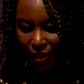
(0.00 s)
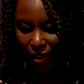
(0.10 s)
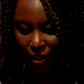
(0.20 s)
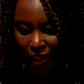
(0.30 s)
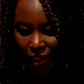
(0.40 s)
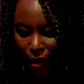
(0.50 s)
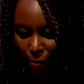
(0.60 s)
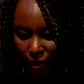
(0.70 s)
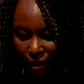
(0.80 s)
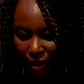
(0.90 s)
The kitten
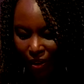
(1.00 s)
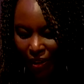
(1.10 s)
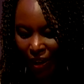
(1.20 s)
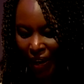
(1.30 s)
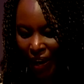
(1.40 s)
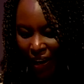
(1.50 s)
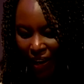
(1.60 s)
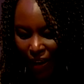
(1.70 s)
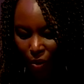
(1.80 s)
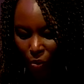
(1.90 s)
purred.
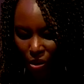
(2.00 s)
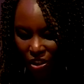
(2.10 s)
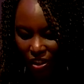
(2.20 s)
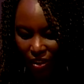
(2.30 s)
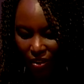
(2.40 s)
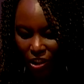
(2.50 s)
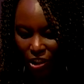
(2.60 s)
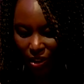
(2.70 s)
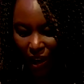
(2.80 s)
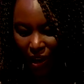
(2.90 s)
Ayana watched the
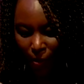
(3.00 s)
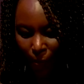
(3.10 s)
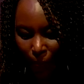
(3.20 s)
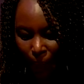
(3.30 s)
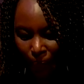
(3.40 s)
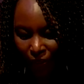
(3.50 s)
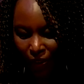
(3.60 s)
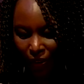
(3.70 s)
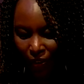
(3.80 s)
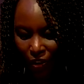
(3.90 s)
dhow.
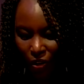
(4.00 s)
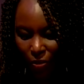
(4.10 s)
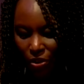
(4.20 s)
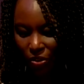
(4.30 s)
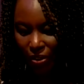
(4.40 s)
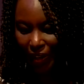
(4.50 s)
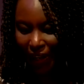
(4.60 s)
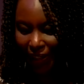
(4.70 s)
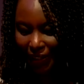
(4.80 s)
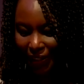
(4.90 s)
The cream suited
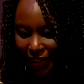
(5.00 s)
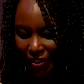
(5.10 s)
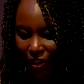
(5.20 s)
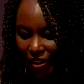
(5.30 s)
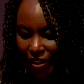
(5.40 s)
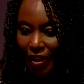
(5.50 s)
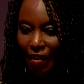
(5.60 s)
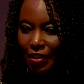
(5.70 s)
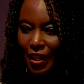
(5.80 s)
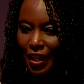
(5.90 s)
elderly stranger
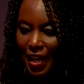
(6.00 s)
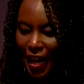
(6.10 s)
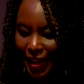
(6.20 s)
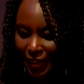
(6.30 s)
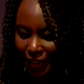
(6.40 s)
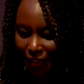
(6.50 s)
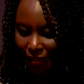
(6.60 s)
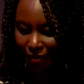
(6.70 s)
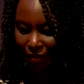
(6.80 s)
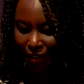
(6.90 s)
lifted his head.
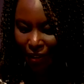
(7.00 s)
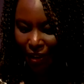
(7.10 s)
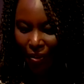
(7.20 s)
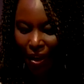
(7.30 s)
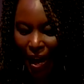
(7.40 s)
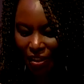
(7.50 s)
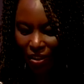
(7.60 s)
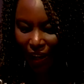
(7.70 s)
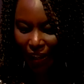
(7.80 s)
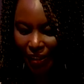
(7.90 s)
Their eyes
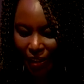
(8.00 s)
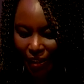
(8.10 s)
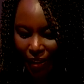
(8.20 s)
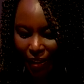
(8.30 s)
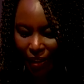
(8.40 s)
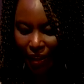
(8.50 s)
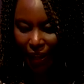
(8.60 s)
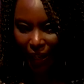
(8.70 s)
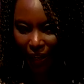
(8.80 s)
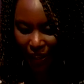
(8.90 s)
connected.
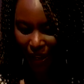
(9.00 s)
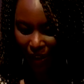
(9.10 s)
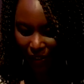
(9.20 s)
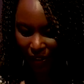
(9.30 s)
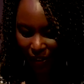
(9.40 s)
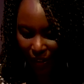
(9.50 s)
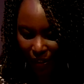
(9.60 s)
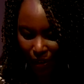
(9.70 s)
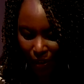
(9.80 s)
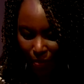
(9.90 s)
Ayana ducked,
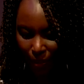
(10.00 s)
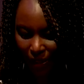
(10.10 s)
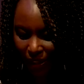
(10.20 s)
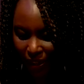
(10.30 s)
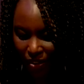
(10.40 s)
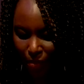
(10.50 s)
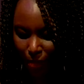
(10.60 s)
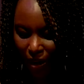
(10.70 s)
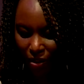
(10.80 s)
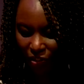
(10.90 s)
pressing into the
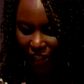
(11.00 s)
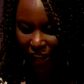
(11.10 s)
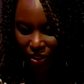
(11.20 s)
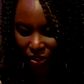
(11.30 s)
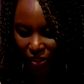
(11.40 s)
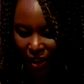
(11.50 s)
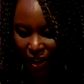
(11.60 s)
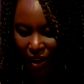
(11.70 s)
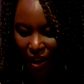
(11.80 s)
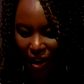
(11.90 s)
mangrove shadows,
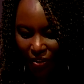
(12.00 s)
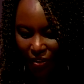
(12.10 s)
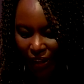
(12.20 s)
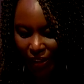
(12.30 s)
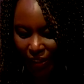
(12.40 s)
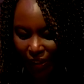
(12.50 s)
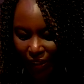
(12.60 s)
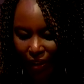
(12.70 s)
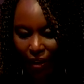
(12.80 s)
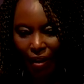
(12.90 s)
her heart racing.
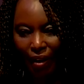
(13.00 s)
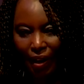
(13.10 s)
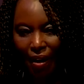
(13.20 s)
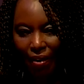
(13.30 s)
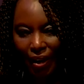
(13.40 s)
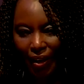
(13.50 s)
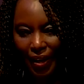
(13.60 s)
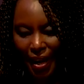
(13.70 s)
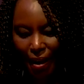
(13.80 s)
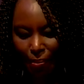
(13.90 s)
How had that
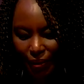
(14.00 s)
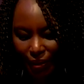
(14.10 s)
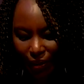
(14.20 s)
happened?